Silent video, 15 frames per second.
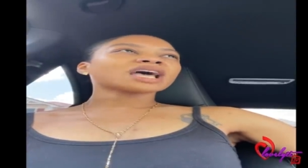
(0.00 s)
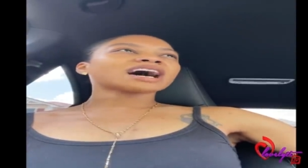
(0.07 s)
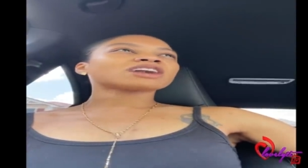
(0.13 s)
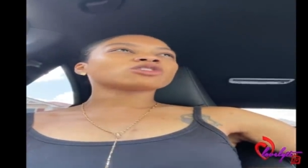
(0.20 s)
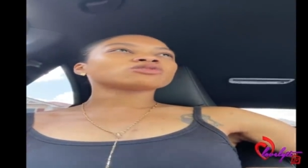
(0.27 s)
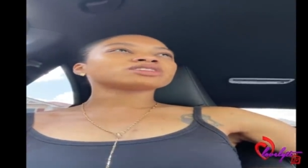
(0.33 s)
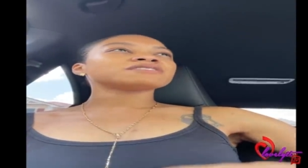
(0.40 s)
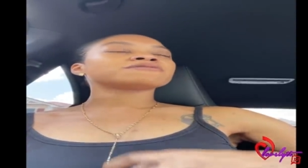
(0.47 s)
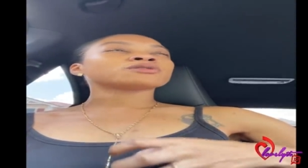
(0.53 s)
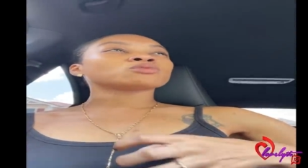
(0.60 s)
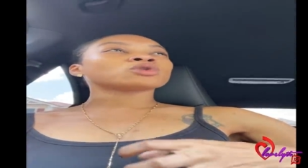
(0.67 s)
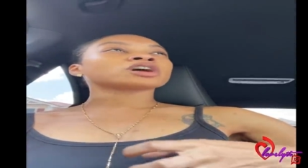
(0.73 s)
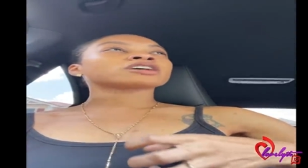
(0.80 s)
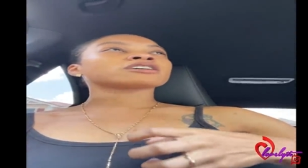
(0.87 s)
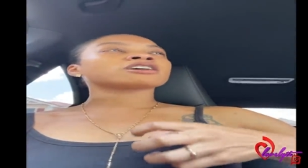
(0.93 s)
I don't
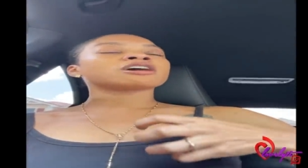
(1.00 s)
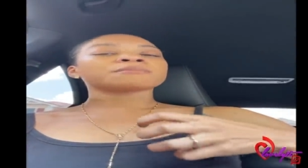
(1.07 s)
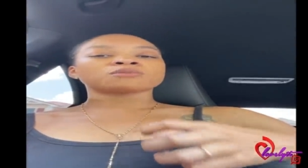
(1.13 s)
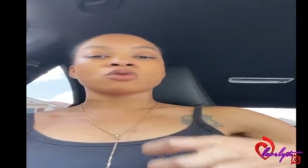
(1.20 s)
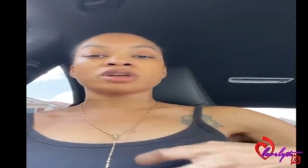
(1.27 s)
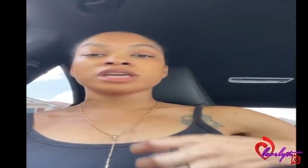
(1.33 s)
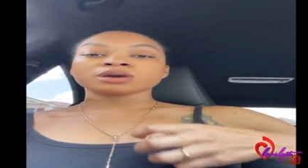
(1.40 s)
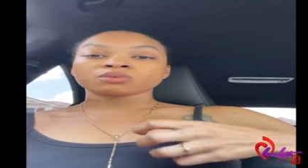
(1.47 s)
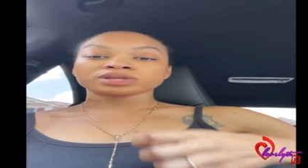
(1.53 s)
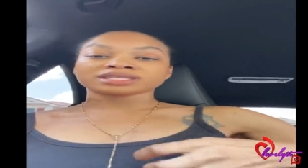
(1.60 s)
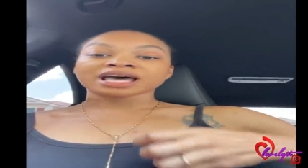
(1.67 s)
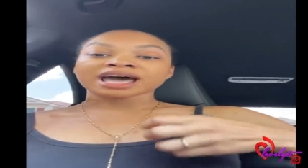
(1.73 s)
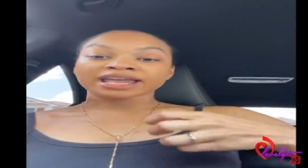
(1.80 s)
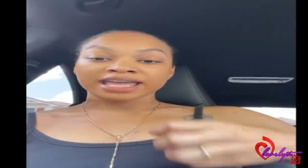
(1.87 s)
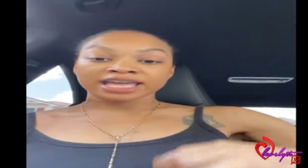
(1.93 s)
even want to come on here with
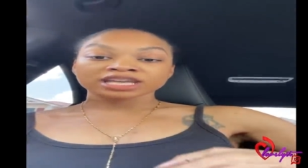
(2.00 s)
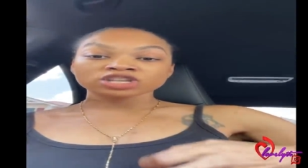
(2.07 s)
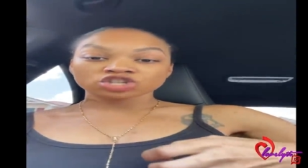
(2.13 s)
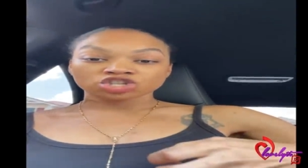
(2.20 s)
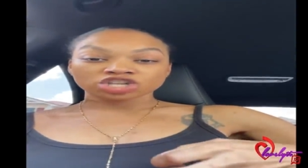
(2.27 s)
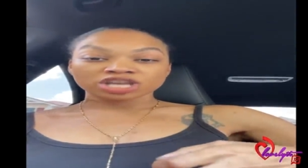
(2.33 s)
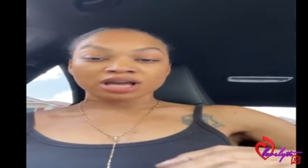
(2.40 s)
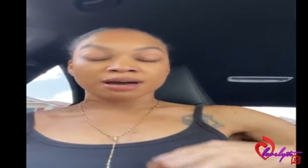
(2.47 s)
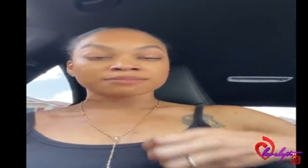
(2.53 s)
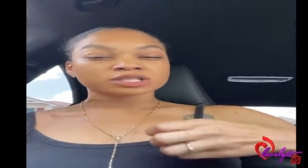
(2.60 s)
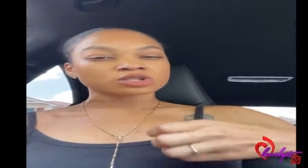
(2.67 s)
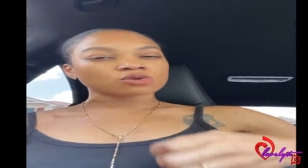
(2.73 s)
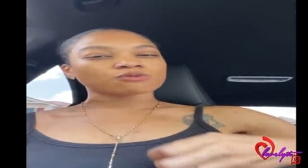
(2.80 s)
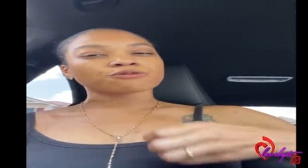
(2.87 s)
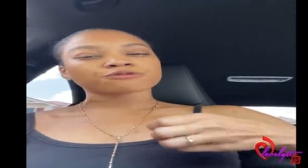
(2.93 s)
that energy. I'm
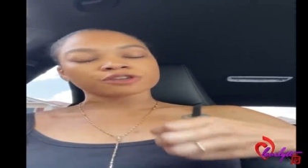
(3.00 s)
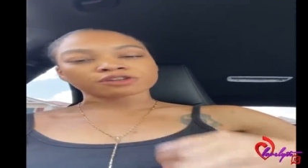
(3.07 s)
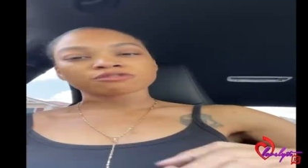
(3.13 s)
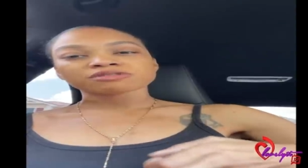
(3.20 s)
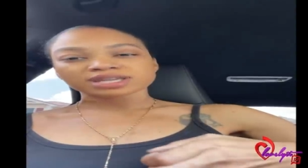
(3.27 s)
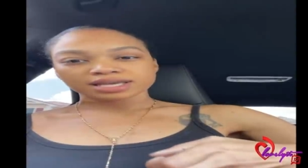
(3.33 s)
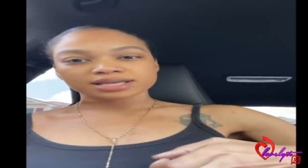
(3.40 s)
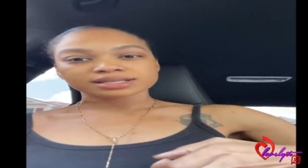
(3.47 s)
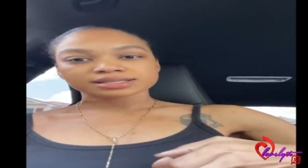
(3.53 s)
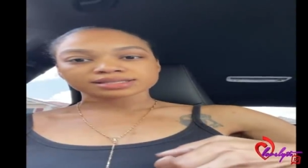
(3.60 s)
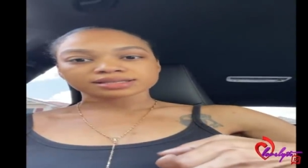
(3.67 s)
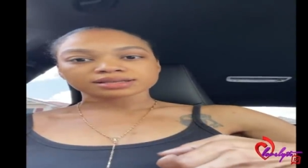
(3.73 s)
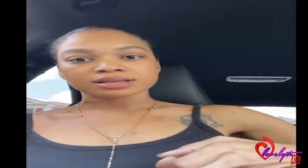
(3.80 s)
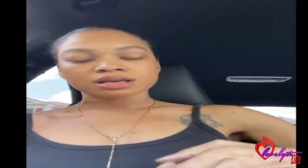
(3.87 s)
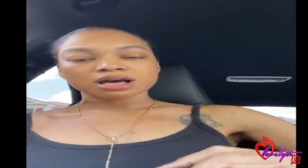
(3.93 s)
so
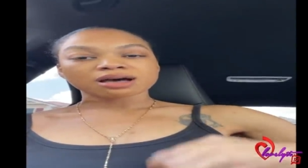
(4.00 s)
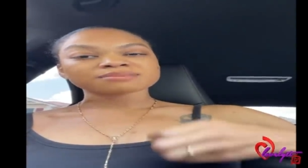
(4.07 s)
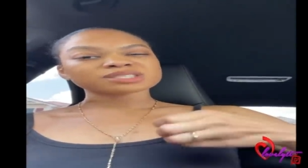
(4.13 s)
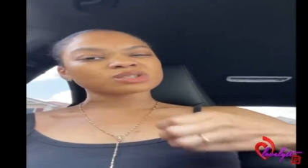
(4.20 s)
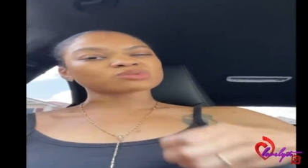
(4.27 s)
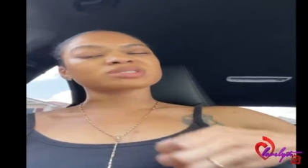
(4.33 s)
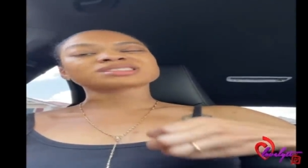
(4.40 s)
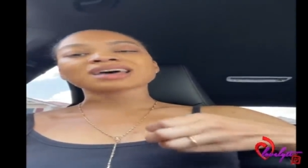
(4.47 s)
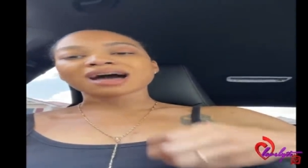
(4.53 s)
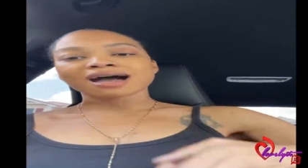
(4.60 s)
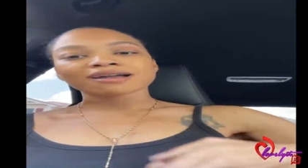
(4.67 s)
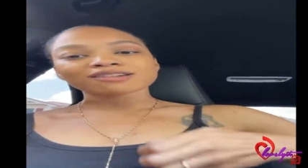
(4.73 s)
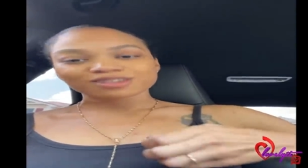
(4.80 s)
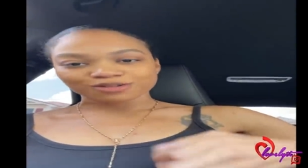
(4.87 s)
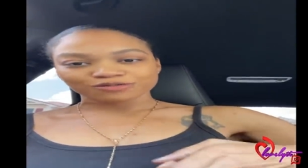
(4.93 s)
furious. I'm so
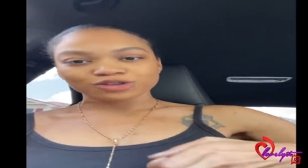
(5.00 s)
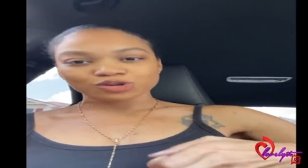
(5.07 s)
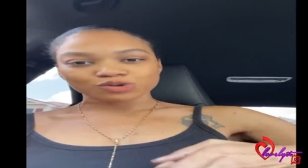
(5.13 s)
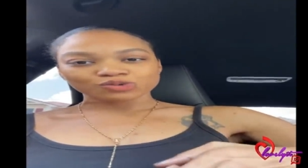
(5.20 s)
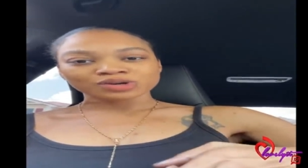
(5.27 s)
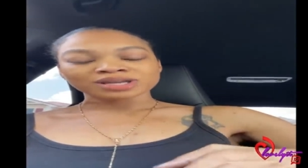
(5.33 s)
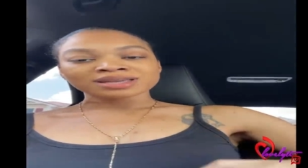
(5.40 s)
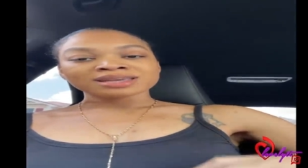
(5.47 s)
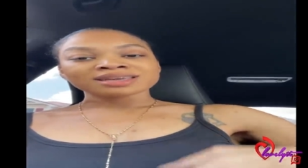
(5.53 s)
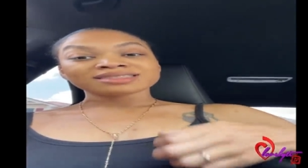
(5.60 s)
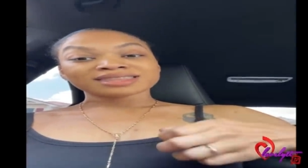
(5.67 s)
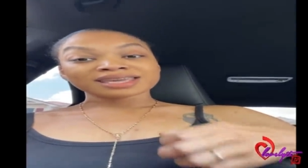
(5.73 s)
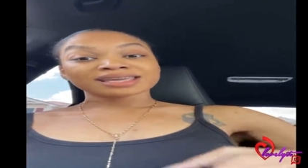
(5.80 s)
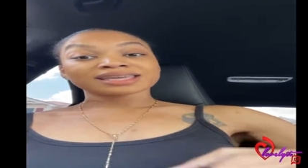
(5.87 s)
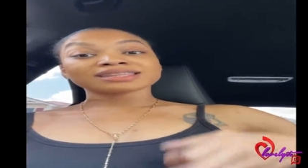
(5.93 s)
tired of you
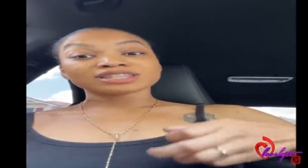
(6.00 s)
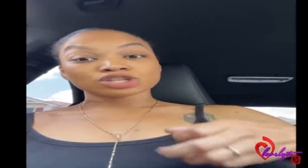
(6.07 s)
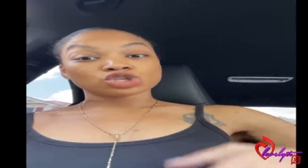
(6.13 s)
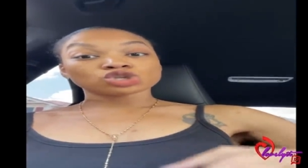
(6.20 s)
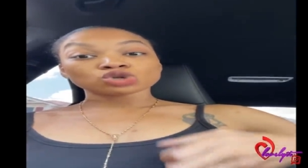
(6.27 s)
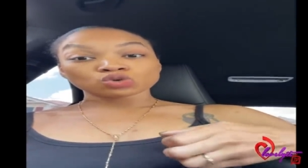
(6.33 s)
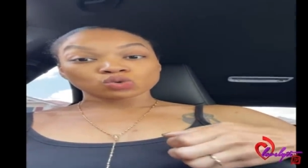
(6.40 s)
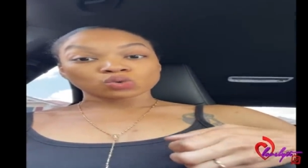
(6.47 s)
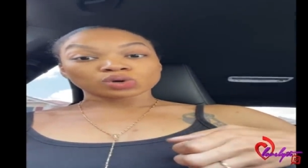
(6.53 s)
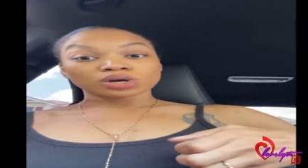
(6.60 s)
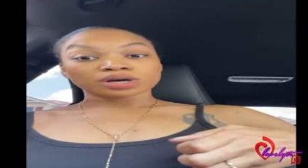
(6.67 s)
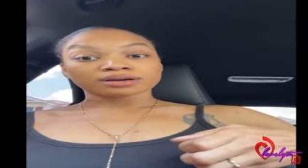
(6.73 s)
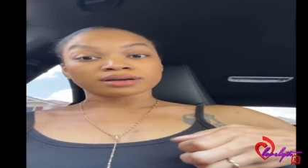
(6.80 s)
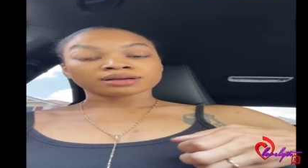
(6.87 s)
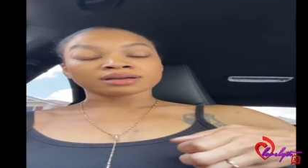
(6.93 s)
thinking that you
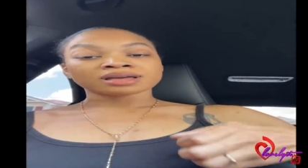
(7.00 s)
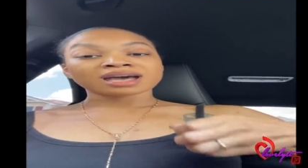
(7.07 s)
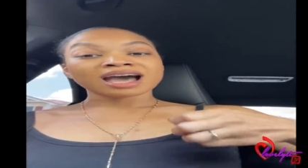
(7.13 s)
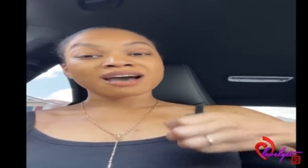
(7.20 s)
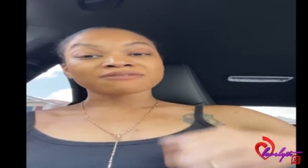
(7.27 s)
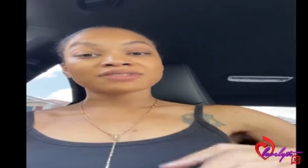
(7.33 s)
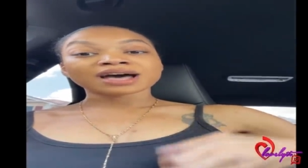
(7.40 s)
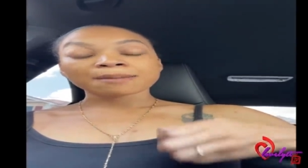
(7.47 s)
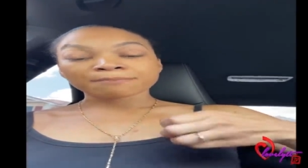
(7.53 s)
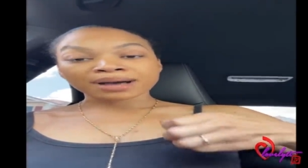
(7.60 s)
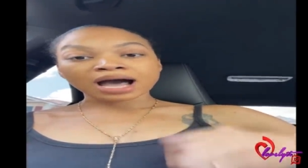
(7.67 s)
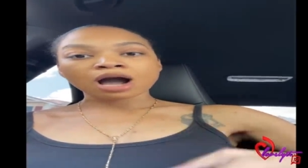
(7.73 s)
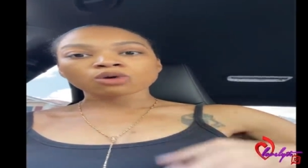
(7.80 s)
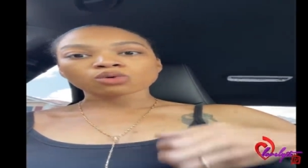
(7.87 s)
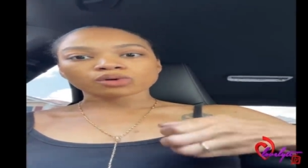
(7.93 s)
have that
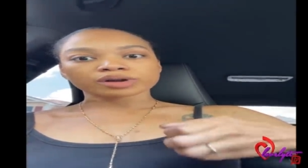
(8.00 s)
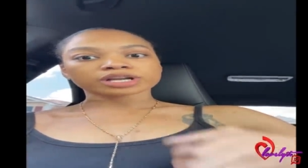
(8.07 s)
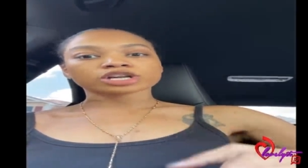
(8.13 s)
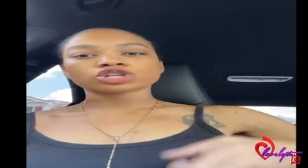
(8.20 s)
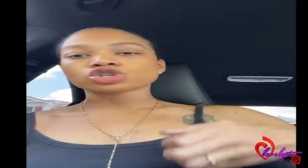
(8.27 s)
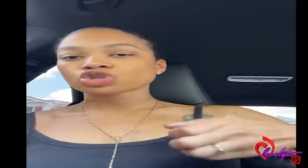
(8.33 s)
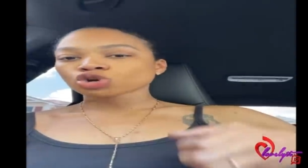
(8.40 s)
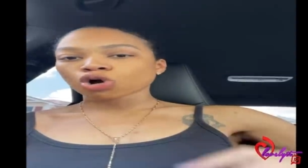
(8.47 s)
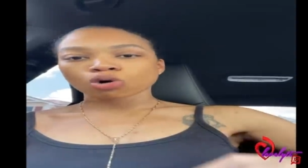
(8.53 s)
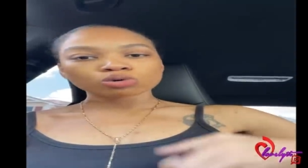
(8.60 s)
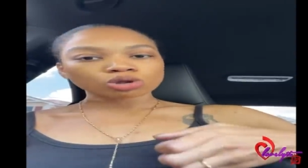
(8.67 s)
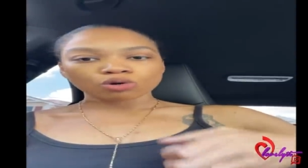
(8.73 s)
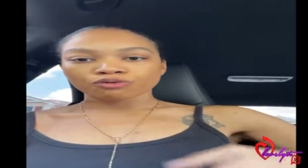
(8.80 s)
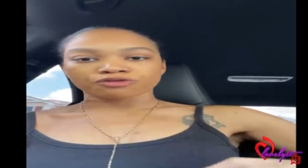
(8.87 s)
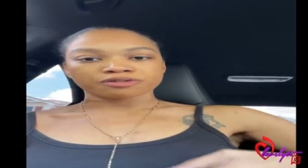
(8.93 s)
power and
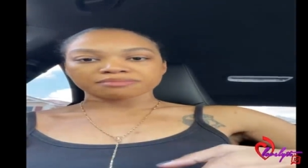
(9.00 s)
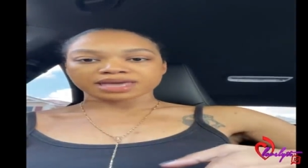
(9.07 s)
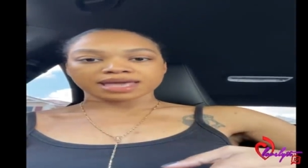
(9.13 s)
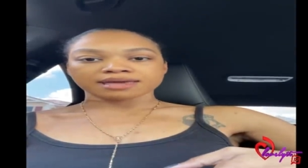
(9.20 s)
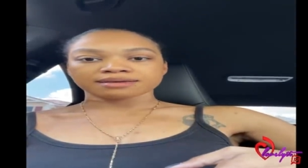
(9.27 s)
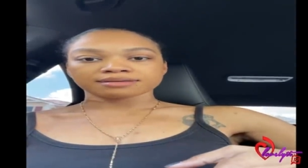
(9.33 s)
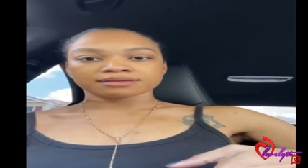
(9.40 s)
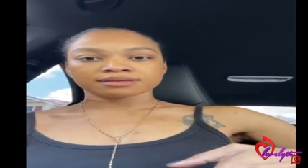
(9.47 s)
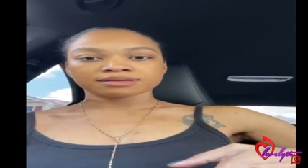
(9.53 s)
control over me.